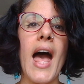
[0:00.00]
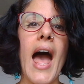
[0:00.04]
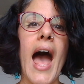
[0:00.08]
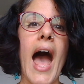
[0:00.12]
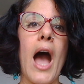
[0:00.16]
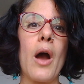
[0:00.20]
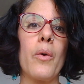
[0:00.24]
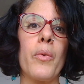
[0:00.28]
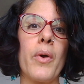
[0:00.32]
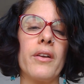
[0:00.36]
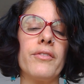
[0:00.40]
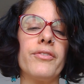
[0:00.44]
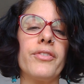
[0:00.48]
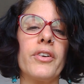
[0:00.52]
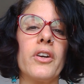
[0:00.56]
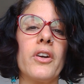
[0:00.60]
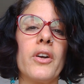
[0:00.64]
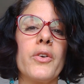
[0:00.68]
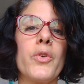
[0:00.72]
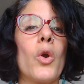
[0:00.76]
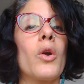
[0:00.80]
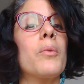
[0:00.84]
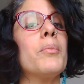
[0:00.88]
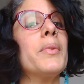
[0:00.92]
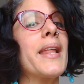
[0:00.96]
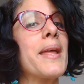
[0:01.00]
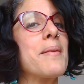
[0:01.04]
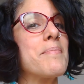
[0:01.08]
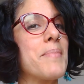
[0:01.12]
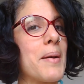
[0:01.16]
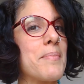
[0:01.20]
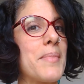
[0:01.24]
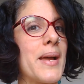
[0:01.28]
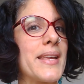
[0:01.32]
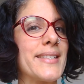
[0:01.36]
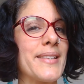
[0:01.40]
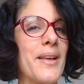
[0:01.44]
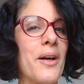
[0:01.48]
However, normally by
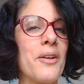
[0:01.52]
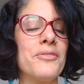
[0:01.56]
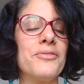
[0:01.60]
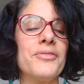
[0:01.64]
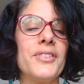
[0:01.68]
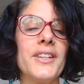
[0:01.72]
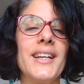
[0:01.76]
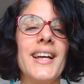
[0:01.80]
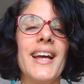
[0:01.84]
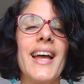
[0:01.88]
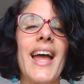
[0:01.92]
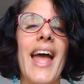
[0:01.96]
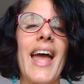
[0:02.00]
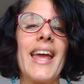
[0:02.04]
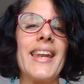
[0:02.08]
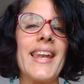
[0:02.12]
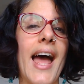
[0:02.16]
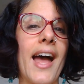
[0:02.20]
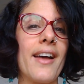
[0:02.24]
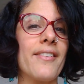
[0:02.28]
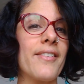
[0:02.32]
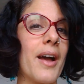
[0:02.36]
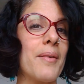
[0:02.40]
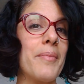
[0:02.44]
myself and now I've